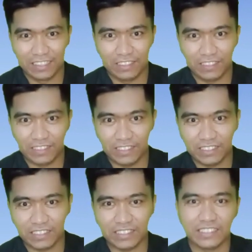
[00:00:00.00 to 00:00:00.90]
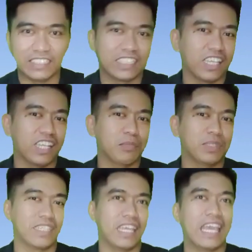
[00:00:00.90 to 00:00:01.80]
The third is
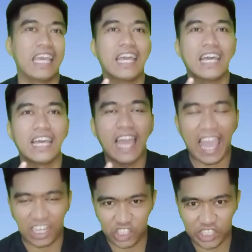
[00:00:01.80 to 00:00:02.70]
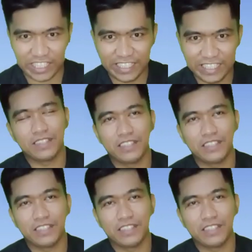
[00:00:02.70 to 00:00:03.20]
economic action.